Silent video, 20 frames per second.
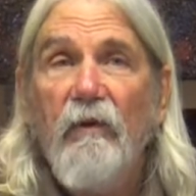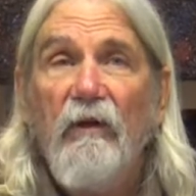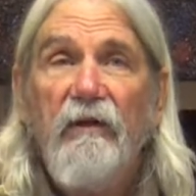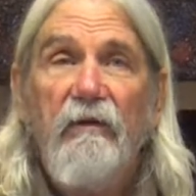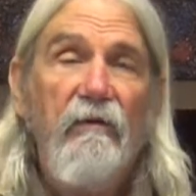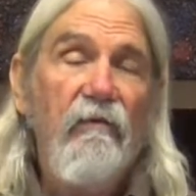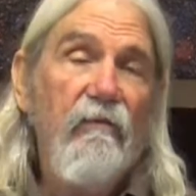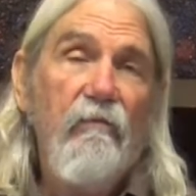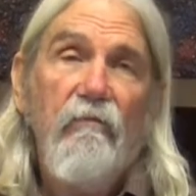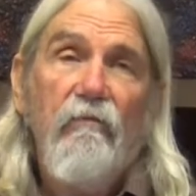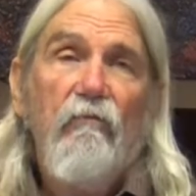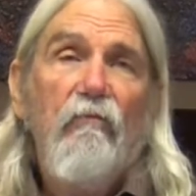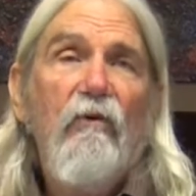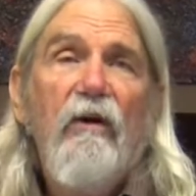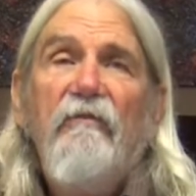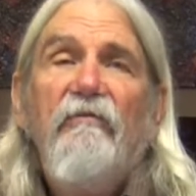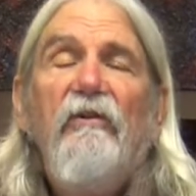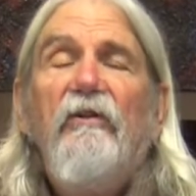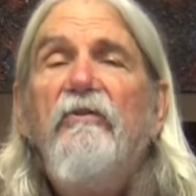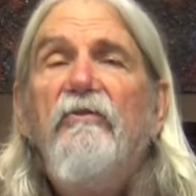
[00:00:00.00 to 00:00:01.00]
but
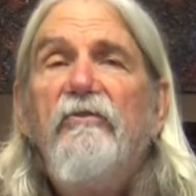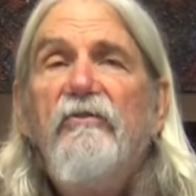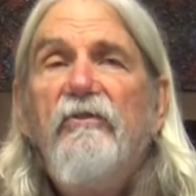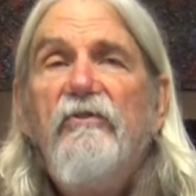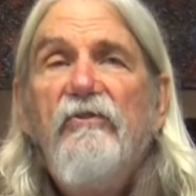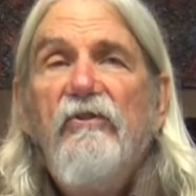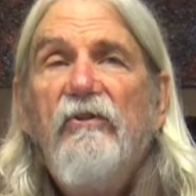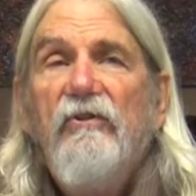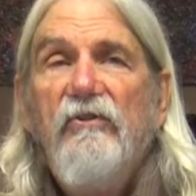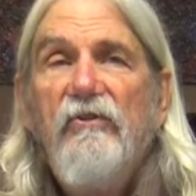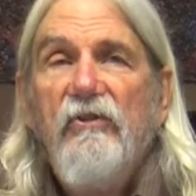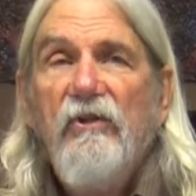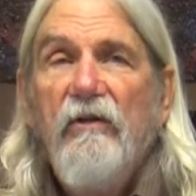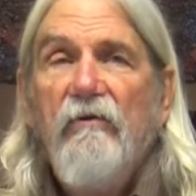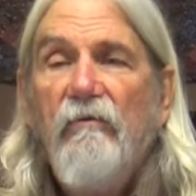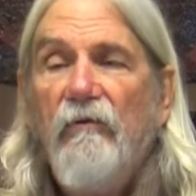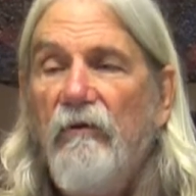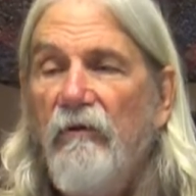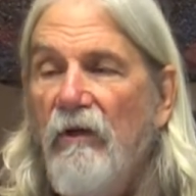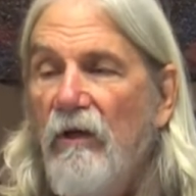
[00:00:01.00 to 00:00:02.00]
revolutions in
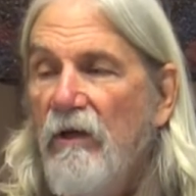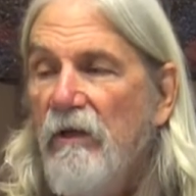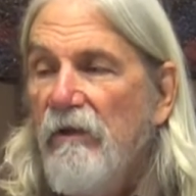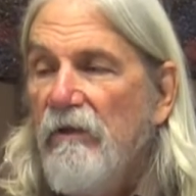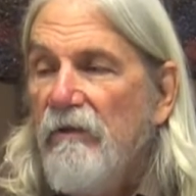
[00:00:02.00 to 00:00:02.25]
general.